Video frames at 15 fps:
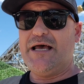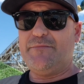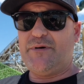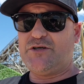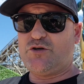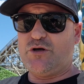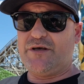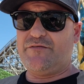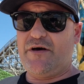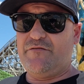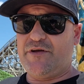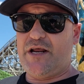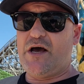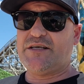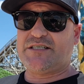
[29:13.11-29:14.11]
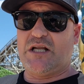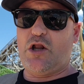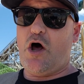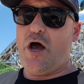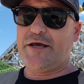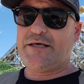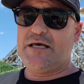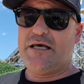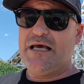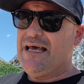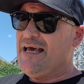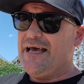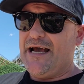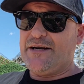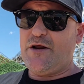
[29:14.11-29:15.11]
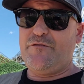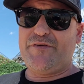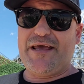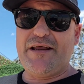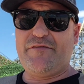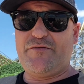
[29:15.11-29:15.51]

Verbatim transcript: Make sure you give our videos a like. And don't forget,